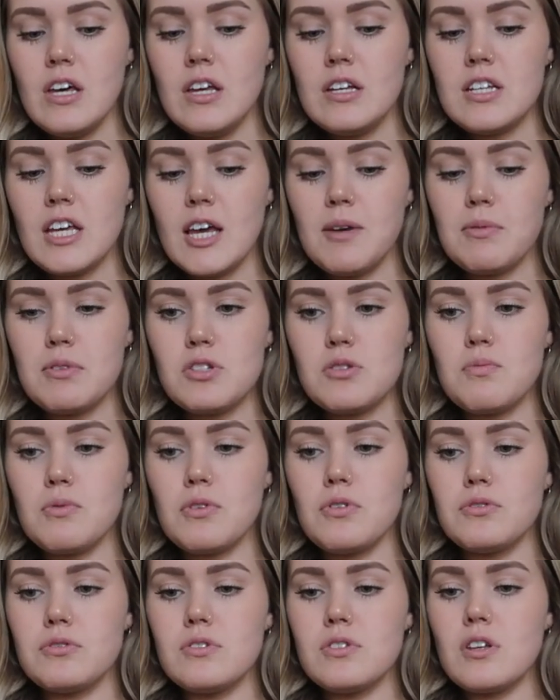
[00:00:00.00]

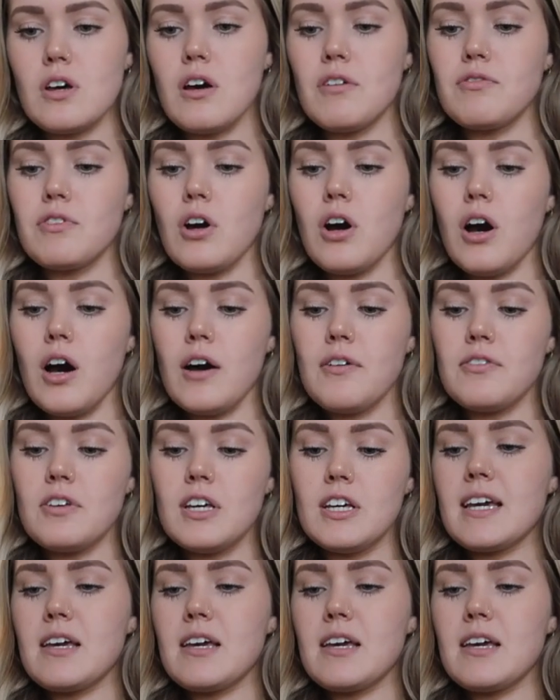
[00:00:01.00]
tablespoons of coffee.